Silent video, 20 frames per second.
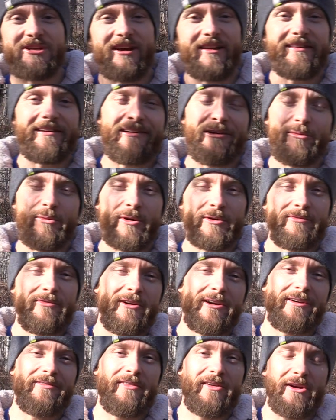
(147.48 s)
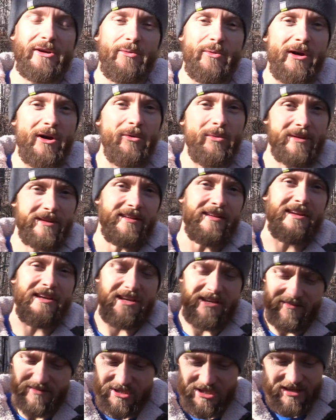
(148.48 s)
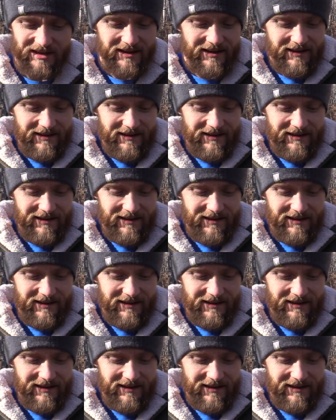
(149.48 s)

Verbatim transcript: saw there, it worked very, very well with leaves.